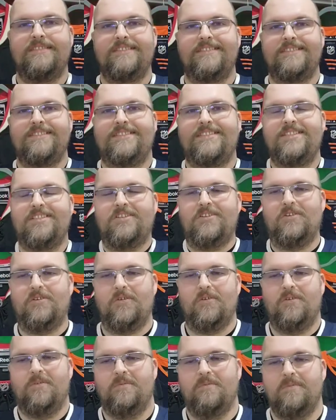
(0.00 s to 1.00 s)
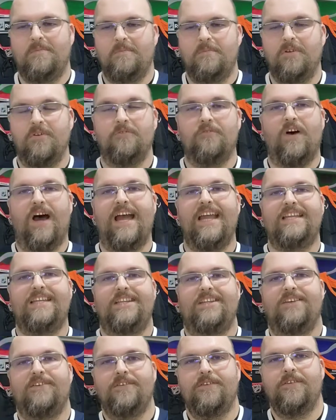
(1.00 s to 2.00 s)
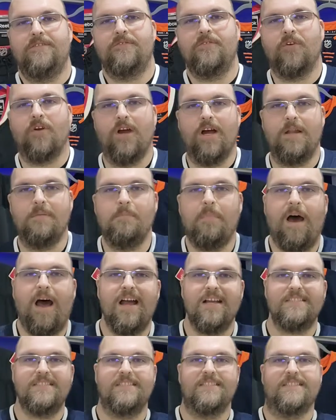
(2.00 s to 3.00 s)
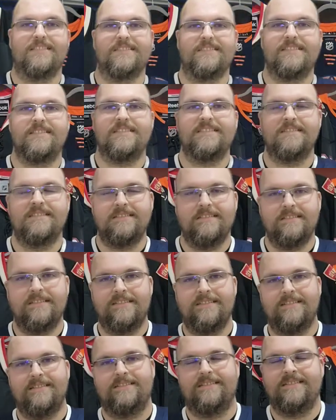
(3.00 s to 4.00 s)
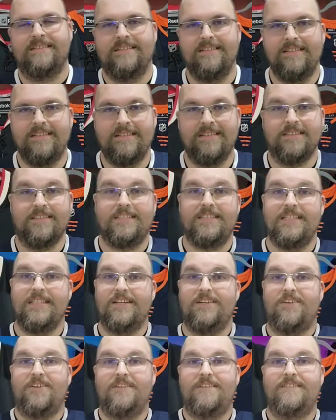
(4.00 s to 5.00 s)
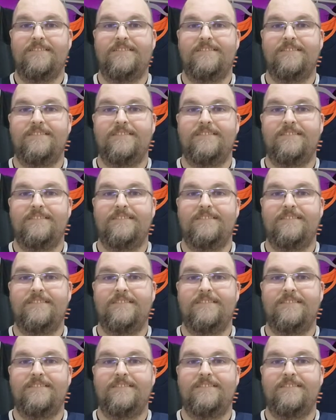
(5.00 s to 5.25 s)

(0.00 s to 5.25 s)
to provide you for unboxings until